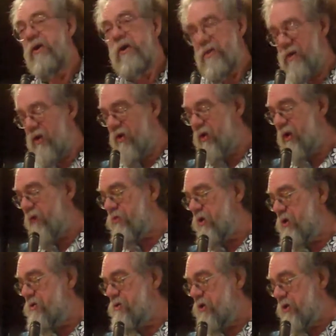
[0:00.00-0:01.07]
tearing out
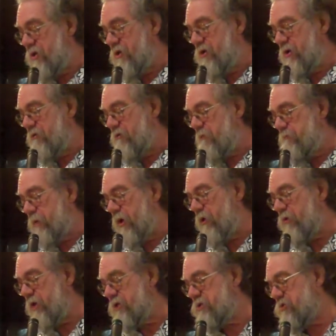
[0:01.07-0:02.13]
the interior of a
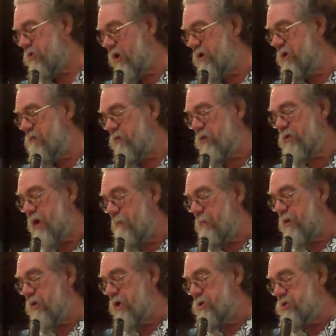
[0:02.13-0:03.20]
building slated for
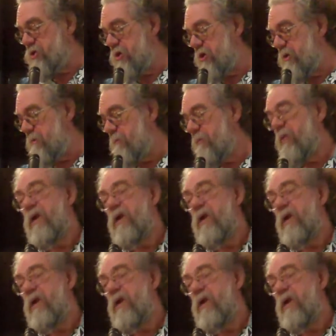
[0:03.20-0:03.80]
demolition,